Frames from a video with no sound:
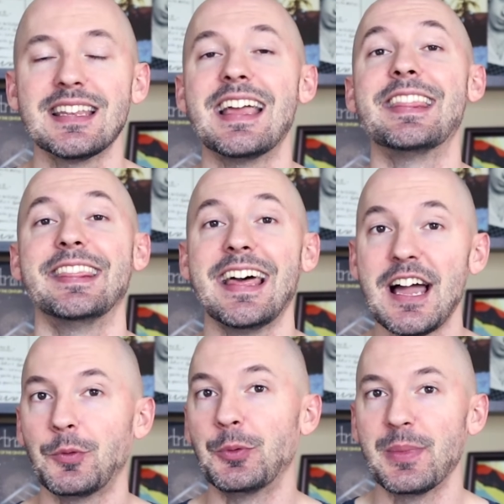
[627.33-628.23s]
and
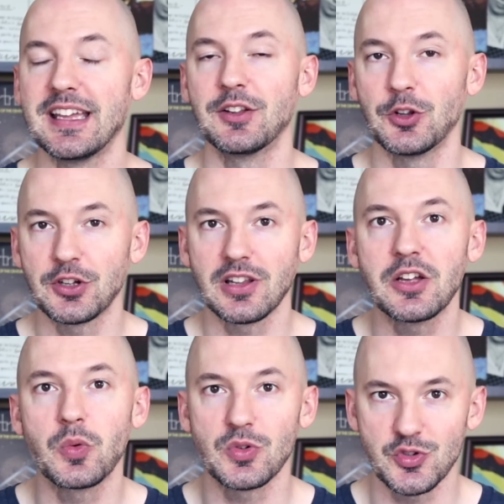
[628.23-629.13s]
that will make it look like
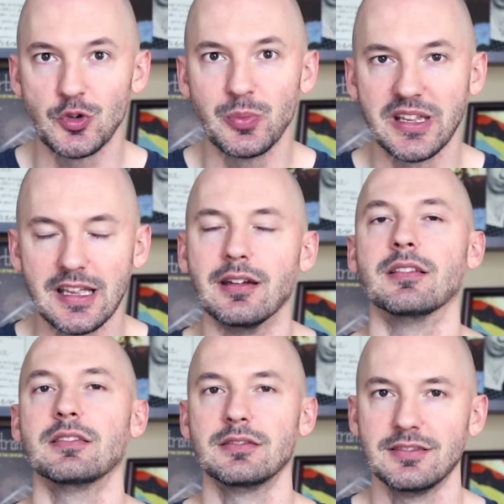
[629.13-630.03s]
we're zooming in.
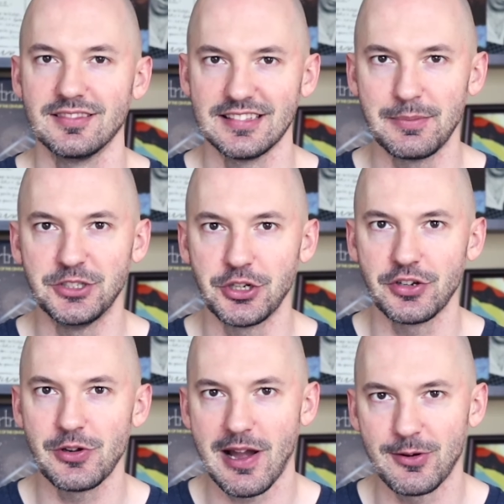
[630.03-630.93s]
Let me show
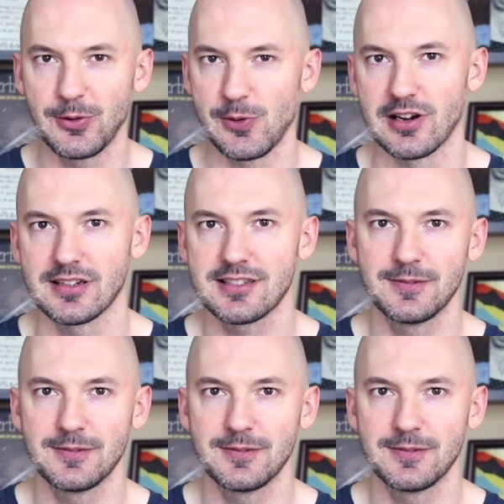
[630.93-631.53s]
you how it works.